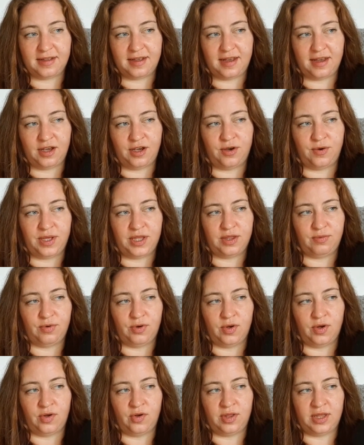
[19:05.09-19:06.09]
and going
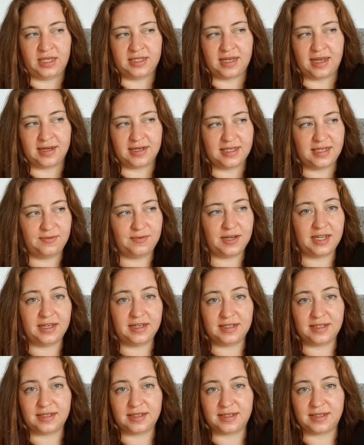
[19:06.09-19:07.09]
through all these
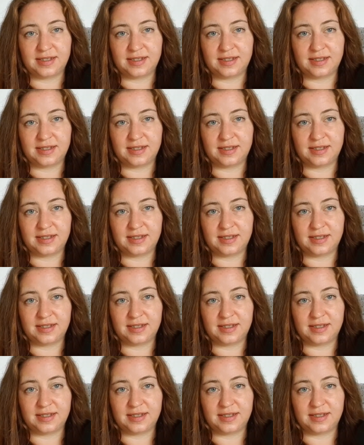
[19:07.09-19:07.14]
activities.